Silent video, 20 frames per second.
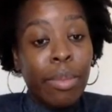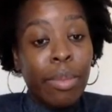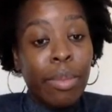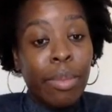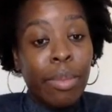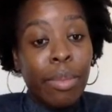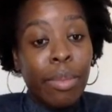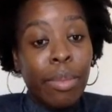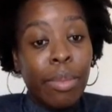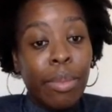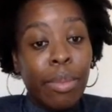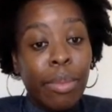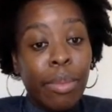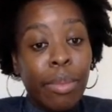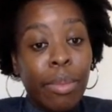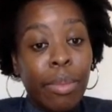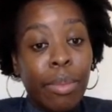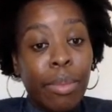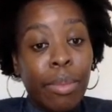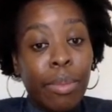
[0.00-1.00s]

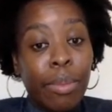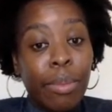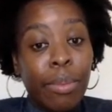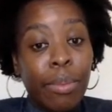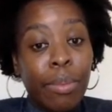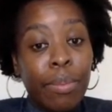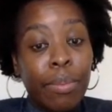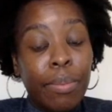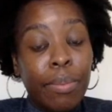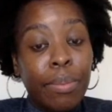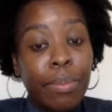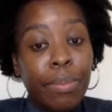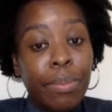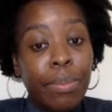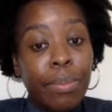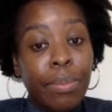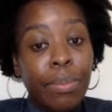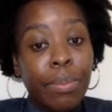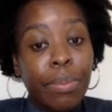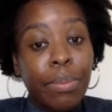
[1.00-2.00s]

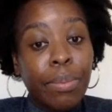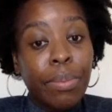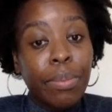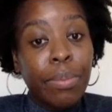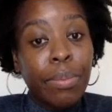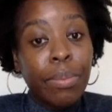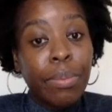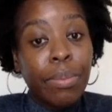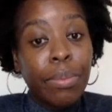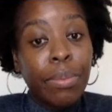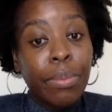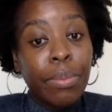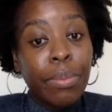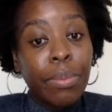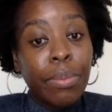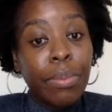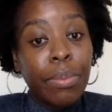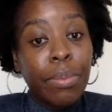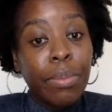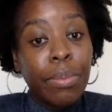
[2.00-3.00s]

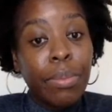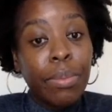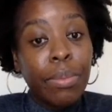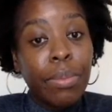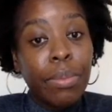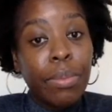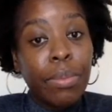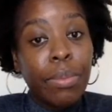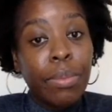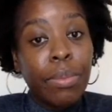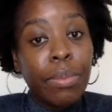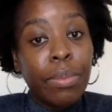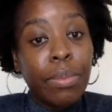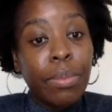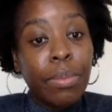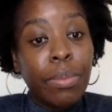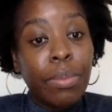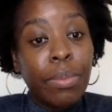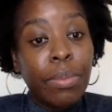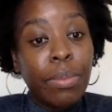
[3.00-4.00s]

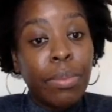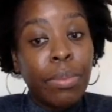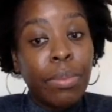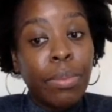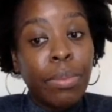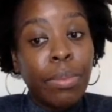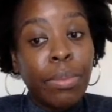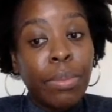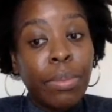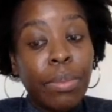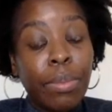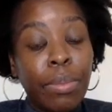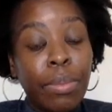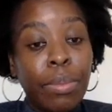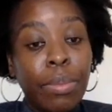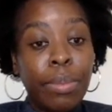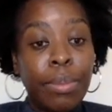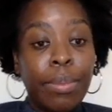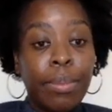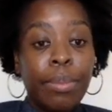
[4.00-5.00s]

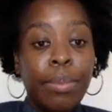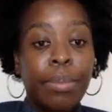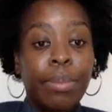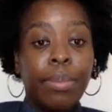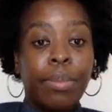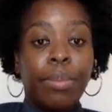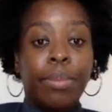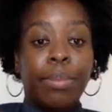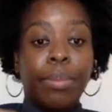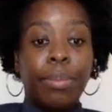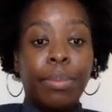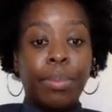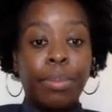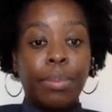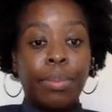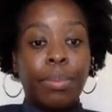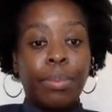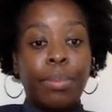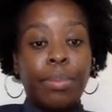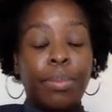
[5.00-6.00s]

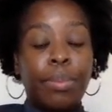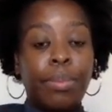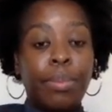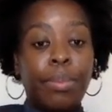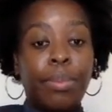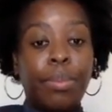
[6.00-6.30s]
The person shown says nothing.